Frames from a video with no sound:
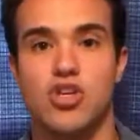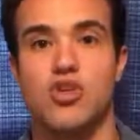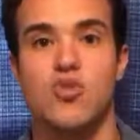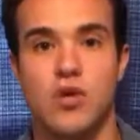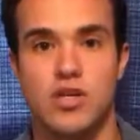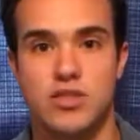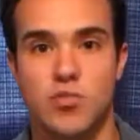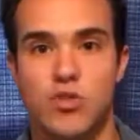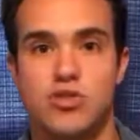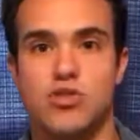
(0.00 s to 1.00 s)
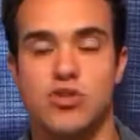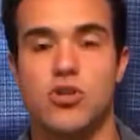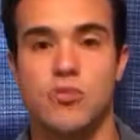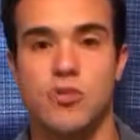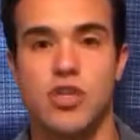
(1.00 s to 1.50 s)
cue is. And once you
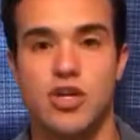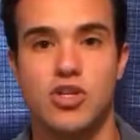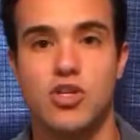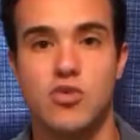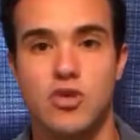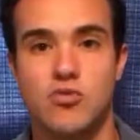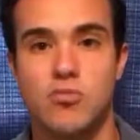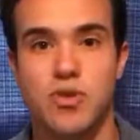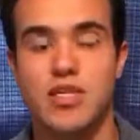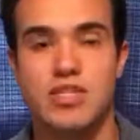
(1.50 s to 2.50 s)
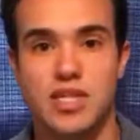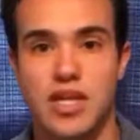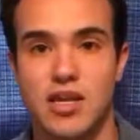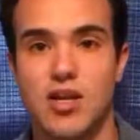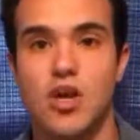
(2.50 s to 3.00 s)
determine what that cue is, replacing
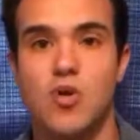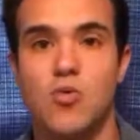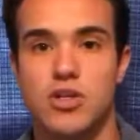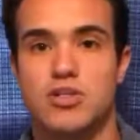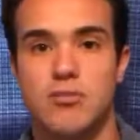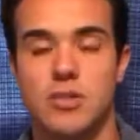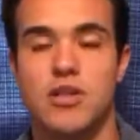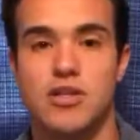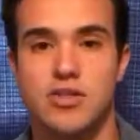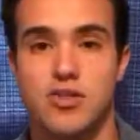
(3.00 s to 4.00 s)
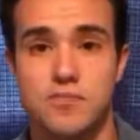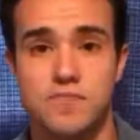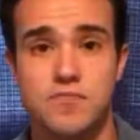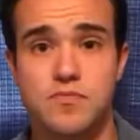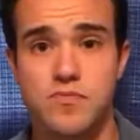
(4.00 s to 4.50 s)
it with something that's
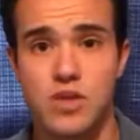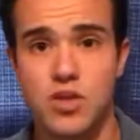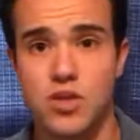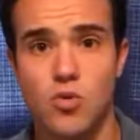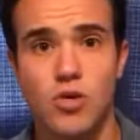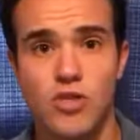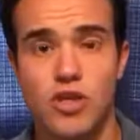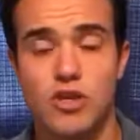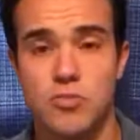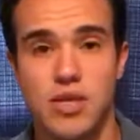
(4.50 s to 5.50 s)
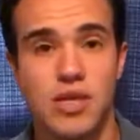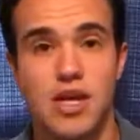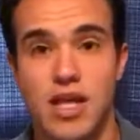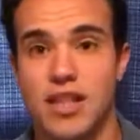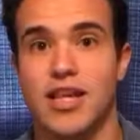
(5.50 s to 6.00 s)
good. One thing could
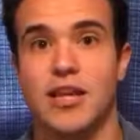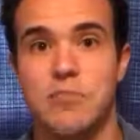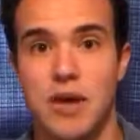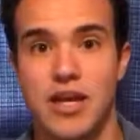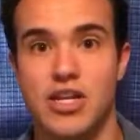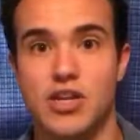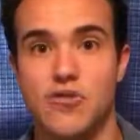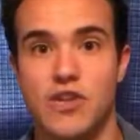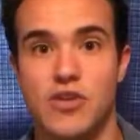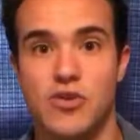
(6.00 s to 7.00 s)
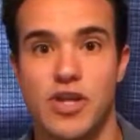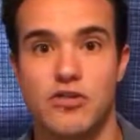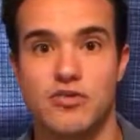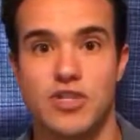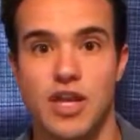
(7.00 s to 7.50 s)
be like biting your
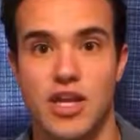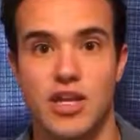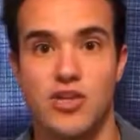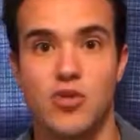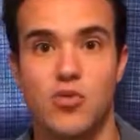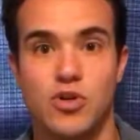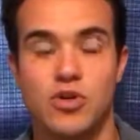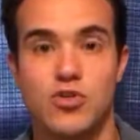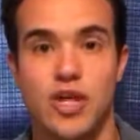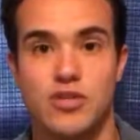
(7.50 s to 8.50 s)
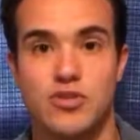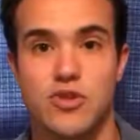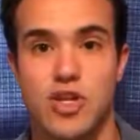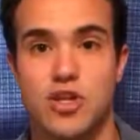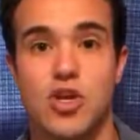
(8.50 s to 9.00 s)
fingernails, and you don't want to do that.
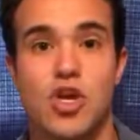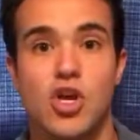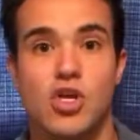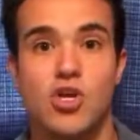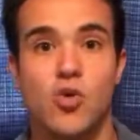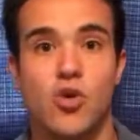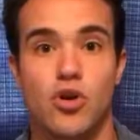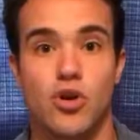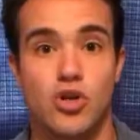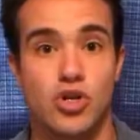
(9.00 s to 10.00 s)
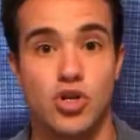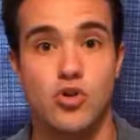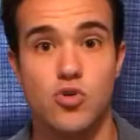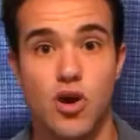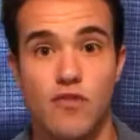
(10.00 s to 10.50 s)
So then your
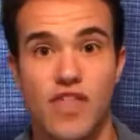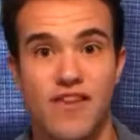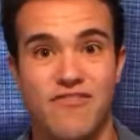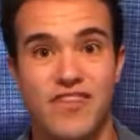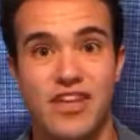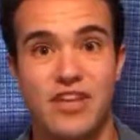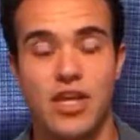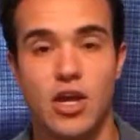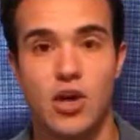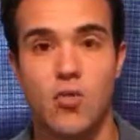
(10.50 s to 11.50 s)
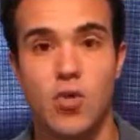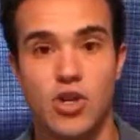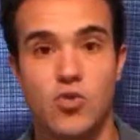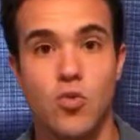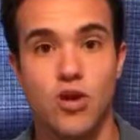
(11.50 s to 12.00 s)
cue of that feeling
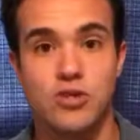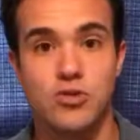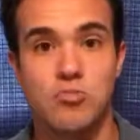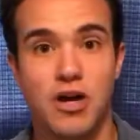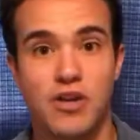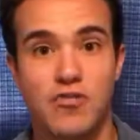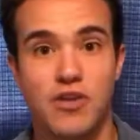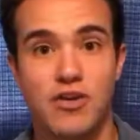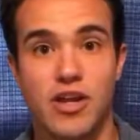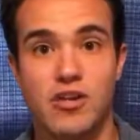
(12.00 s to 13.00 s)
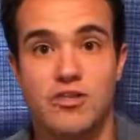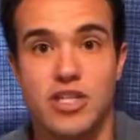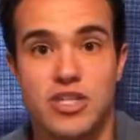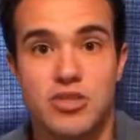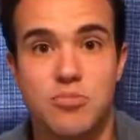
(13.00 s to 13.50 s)
when you want to bite your
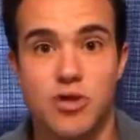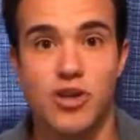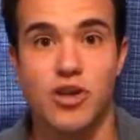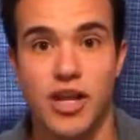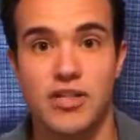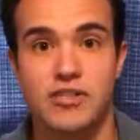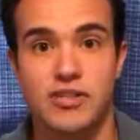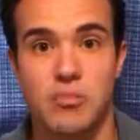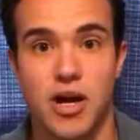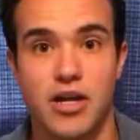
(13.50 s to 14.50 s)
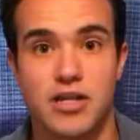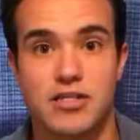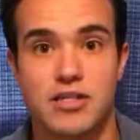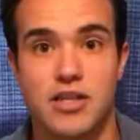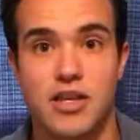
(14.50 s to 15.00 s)
fingernails is to put your hands in your
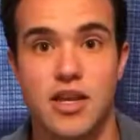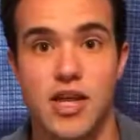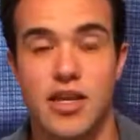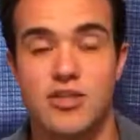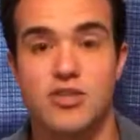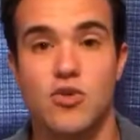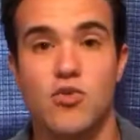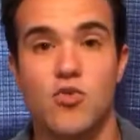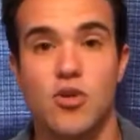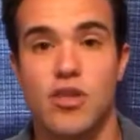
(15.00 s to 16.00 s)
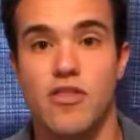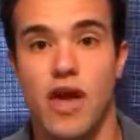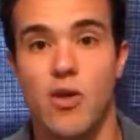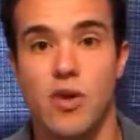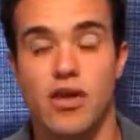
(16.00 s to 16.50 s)
pockets. And so
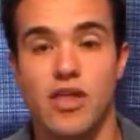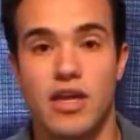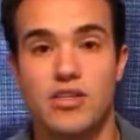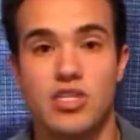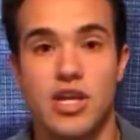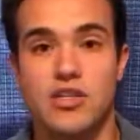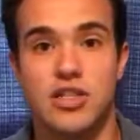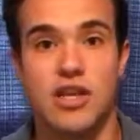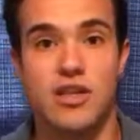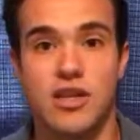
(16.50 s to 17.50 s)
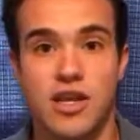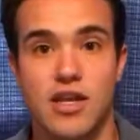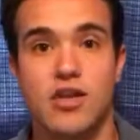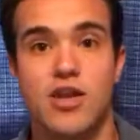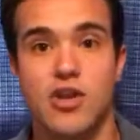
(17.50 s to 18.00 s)
that way that can change, and then
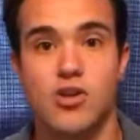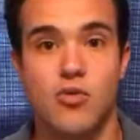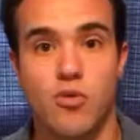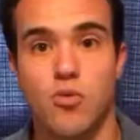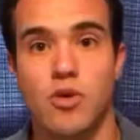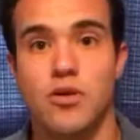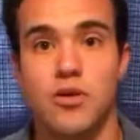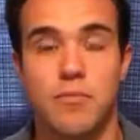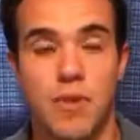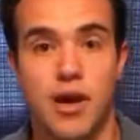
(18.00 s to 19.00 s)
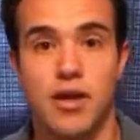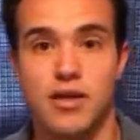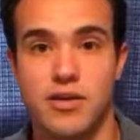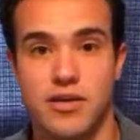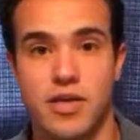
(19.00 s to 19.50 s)
again, you're rewarded
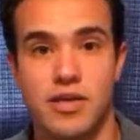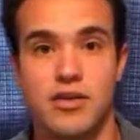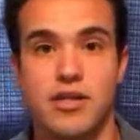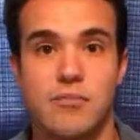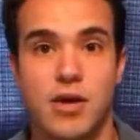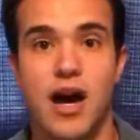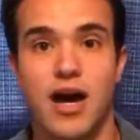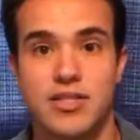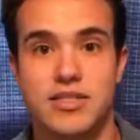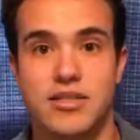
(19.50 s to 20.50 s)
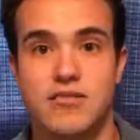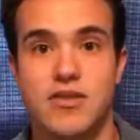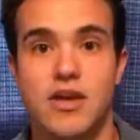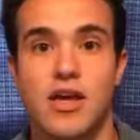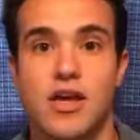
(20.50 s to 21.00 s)
by getting the
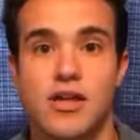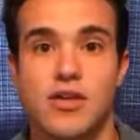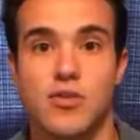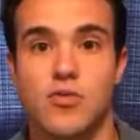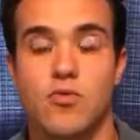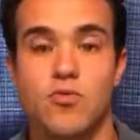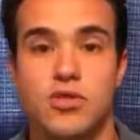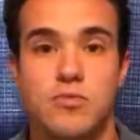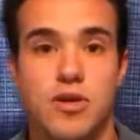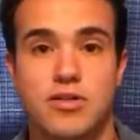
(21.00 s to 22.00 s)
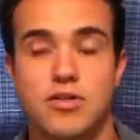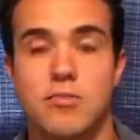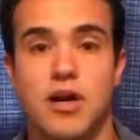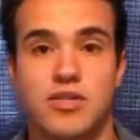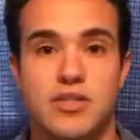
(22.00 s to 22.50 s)
positive, response,
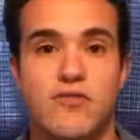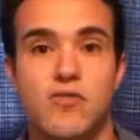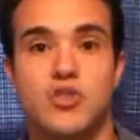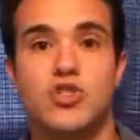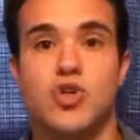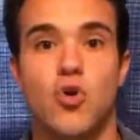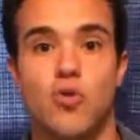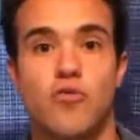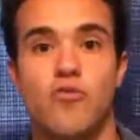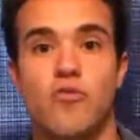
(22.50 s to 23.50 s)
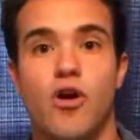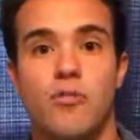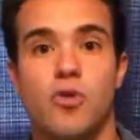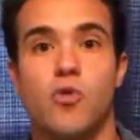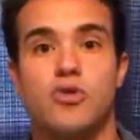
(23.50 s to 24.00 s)
the positive result
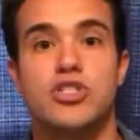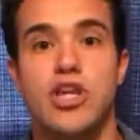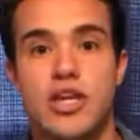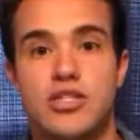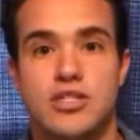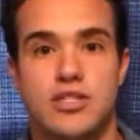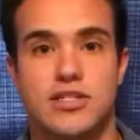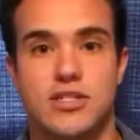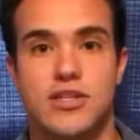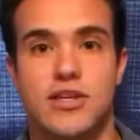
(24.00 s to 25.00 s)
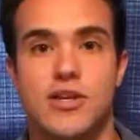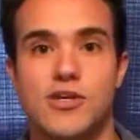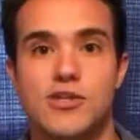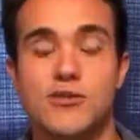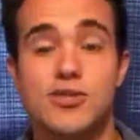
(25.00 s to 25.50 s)
from your changes.
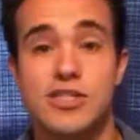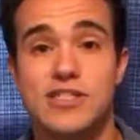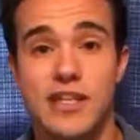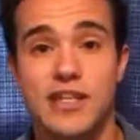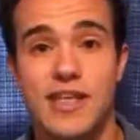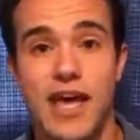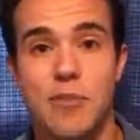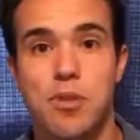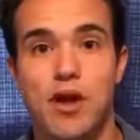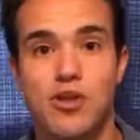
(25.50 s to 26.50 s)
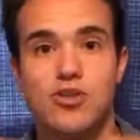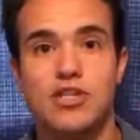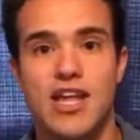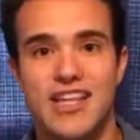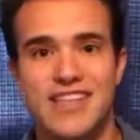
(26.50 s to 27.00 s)
So just like that, by
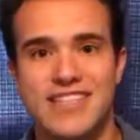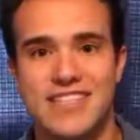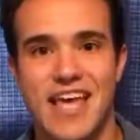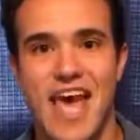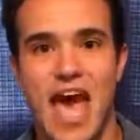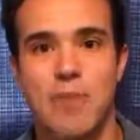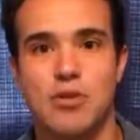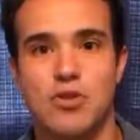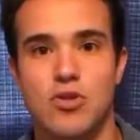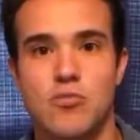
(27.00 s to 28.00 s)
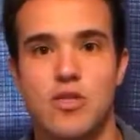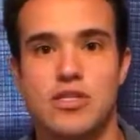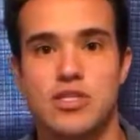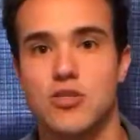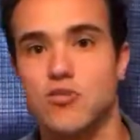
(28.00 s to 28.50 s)
understanding this habit loop,
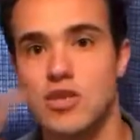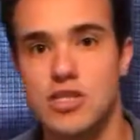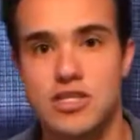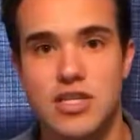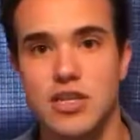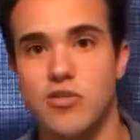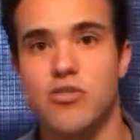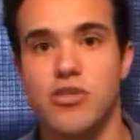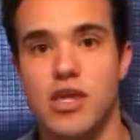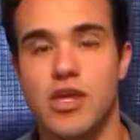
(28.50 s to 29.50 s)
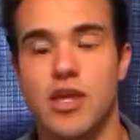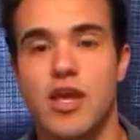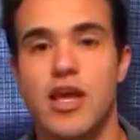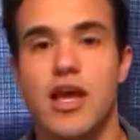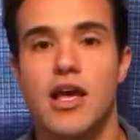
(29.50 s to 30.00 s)
this 3-cycle
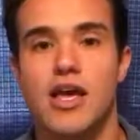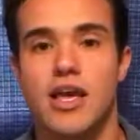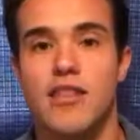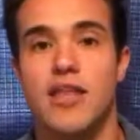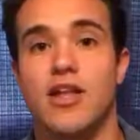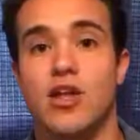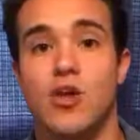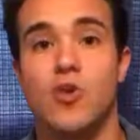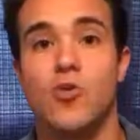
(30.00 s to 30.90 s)
thing, it can then